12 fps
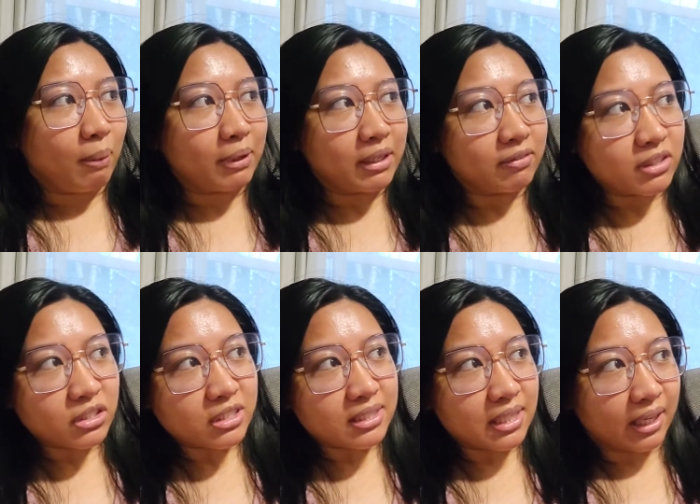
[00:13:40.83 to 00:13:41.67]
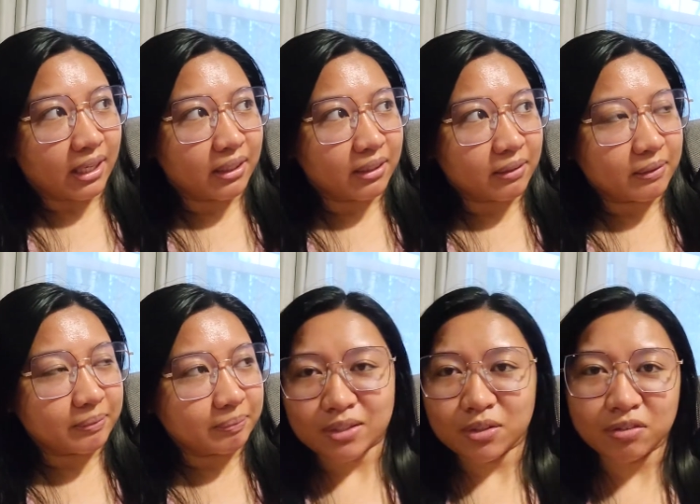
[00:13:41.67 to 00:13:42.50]
I'm gonna finish this tonight.
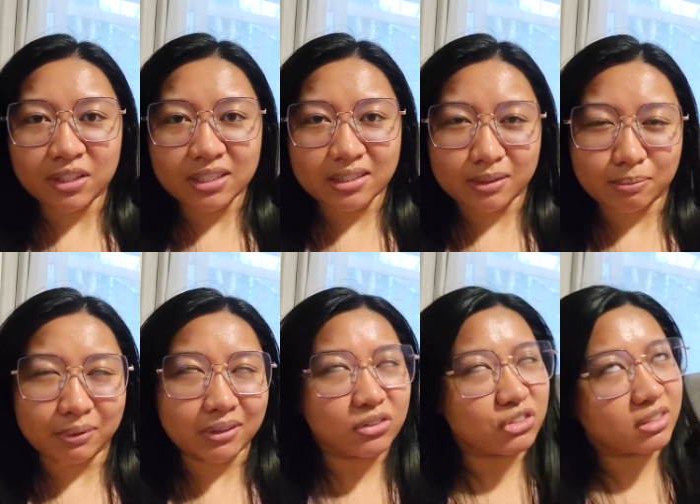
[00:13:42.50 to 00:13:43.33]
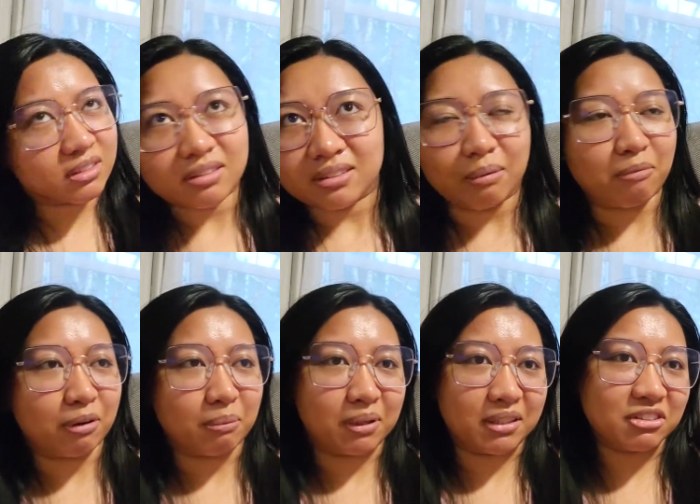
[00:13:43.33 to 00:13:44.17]
So far, it's been just the same for me.